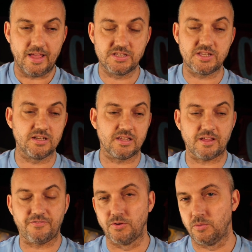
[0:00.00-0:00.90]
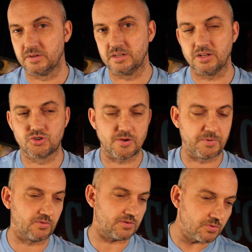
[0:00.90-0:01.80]
Is he going to get forward and
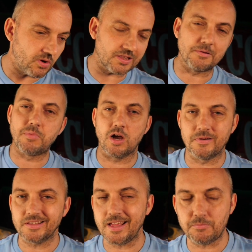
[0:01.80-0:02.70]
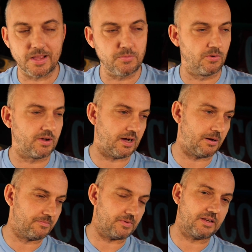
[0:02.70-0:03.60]
dribble and rush? Well, not at the moment. That may well
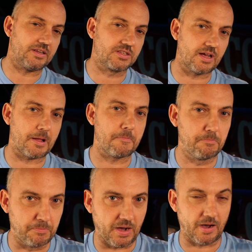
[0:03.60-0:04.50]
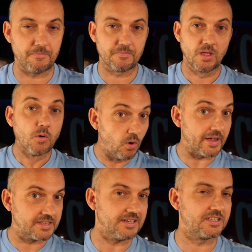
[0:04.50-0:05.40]
come in his game. But
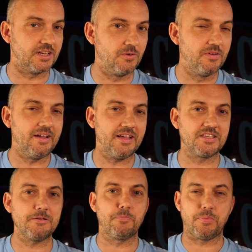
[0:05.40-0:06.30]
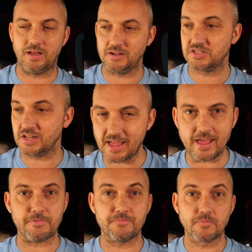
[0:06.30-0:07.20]
what he did do is he plugged a
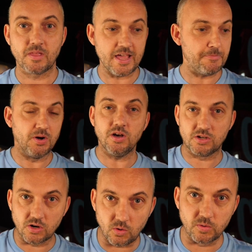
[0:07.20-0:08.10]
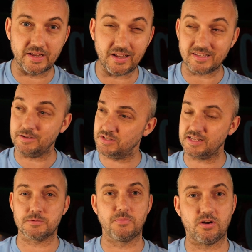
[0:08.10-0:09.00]
gap. He put a cork in it. I think it was
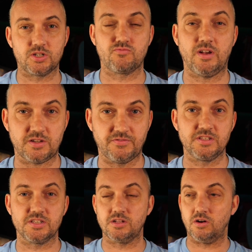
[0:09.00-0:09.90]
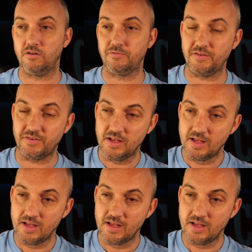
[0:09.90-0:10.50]
against Marcus Rashford to start off with.